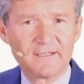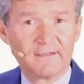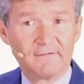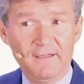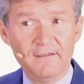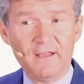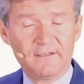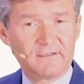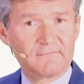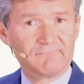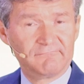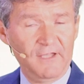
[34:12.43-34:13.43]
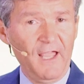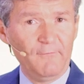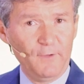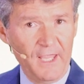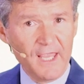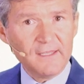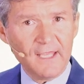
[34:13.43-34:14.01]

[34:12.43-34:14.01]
Then that's, yeah, we hate